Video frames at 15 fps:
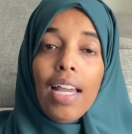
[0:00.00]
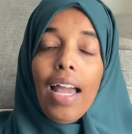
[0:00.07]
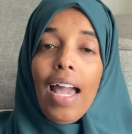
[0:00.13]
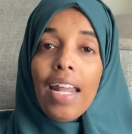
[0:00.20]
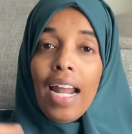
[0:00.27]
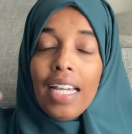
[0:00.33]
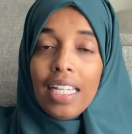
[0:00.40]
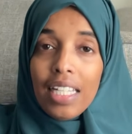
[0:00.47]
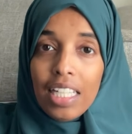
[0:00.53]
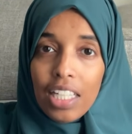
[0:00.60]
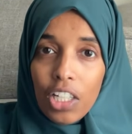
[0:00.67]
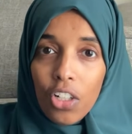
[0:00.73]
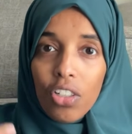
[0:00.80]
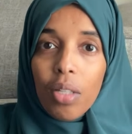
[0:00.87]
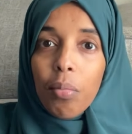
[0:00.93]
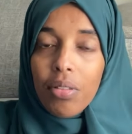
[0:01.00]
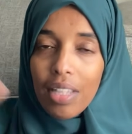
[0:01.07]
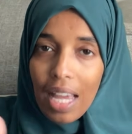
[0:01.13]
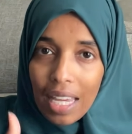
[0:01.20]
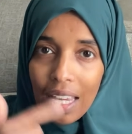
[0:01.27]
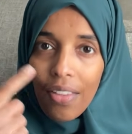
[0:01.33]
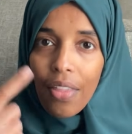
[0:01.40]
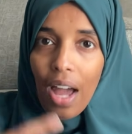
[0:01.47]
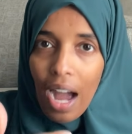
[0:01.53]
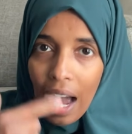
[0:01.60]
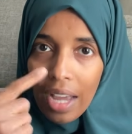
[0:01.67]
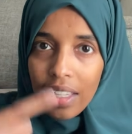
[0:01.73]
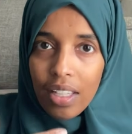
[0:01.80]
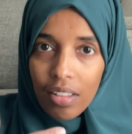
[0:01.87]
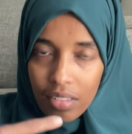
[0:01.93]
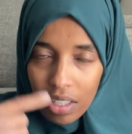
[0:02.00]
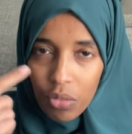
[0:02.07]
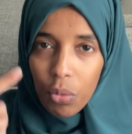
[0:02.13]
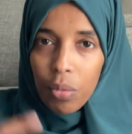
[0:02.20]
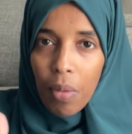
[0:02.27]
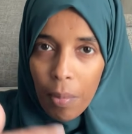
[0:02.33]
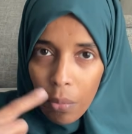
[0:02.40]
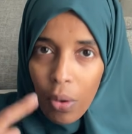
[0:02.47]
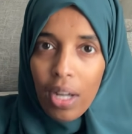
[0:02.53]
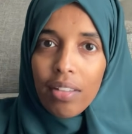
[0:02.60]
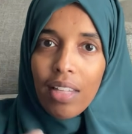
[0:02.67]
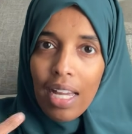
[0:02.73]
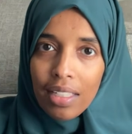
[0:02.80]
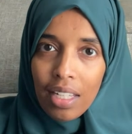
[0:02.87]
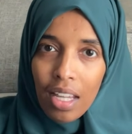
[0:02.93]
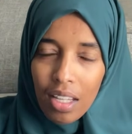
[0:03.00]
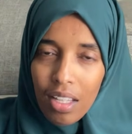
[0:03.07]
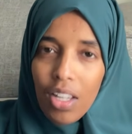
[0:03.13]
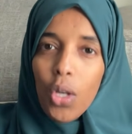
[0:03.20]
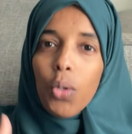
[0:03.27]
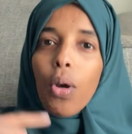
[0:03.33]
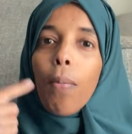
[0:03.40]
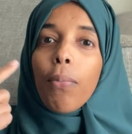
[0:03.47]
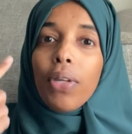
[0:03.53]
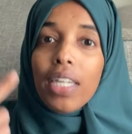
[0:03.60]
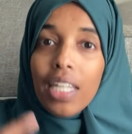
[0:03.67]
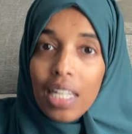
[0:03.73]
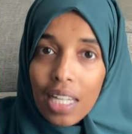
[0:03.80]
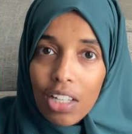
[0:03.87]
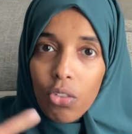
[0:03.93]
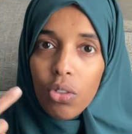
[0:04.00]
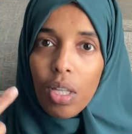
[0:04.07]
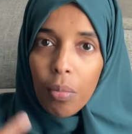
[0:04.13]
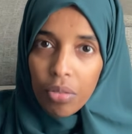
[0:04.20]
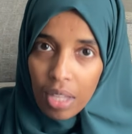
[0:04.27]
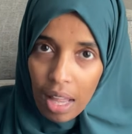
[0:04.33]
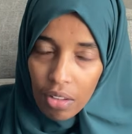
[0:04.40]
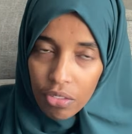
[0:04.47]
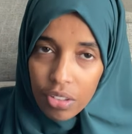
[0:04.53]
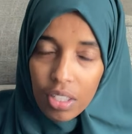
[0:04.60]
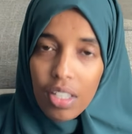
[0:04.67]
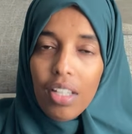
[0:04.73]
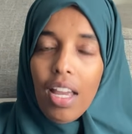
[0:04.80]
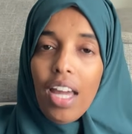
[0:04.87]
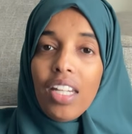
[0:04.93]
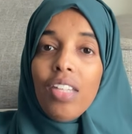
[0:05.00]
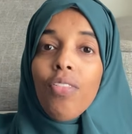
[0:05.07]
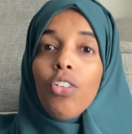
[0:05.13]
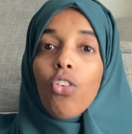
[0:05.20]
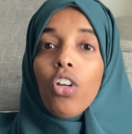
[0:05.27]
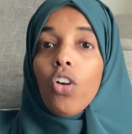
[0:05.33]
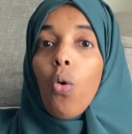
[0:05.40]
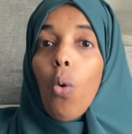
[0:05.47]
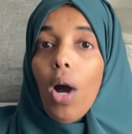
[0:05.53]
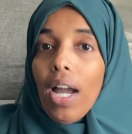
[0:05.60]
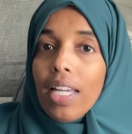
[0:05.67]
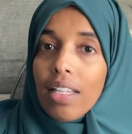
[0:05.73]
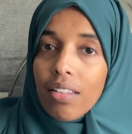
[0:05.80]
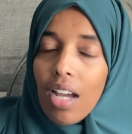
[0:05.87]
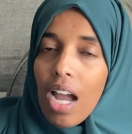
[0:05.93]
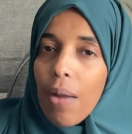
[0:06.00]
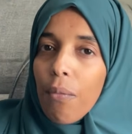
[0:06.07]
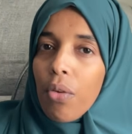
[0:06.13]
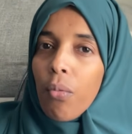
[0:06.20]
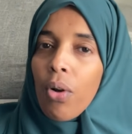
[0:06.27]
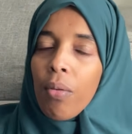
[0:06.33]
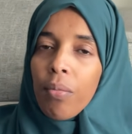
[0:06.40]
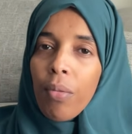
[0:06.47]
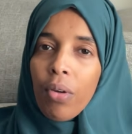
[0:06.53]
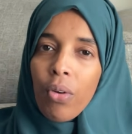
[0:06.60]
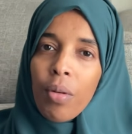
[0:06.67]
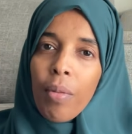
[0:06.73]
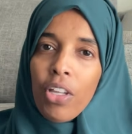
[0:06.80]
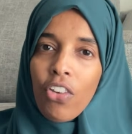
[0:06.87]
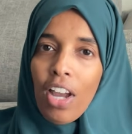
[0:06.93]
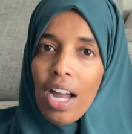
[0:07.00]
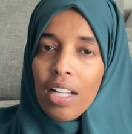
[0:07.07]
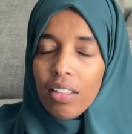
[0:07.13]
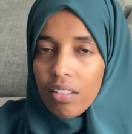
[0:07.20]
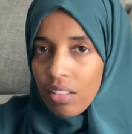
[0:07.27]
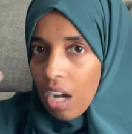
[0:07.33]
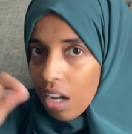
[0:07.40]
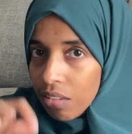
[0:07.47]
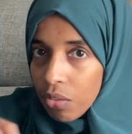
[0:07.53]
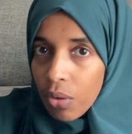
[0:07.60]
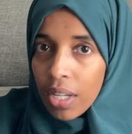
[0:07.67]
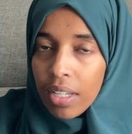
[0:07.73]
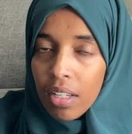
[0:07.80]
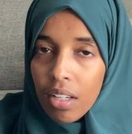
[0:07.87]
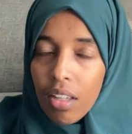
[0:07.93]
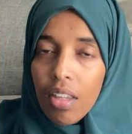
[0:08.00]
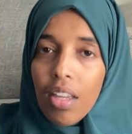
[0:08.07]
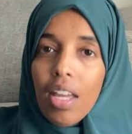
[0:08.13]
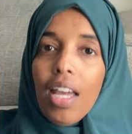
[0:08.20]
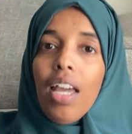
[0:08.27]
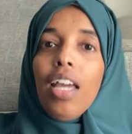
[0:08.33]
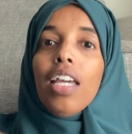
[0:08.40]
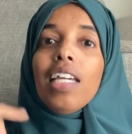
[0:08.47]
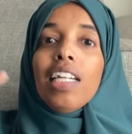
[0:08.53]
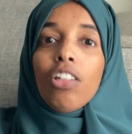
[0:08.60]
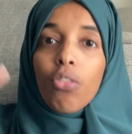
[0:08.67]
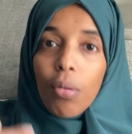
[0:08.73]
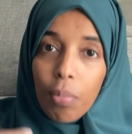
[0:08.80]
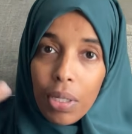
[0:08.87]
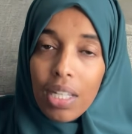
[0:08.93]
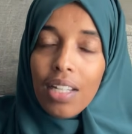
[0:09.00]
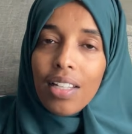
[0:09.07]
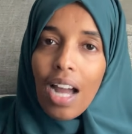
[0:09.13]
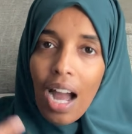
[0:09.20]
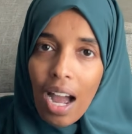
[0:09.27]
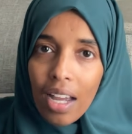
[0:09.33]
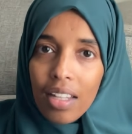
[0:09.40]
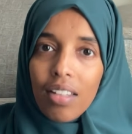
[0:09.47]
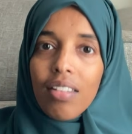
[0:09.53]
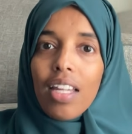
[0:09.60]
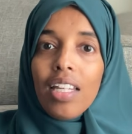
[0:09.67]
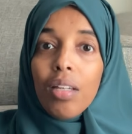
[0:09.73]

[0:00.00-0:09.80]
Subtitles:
and I can hear them saying the ayahs that we memorized that day, repeating it to themselves. And even during quiet time, when one of my child is coloring, he's repeating the ayahs that he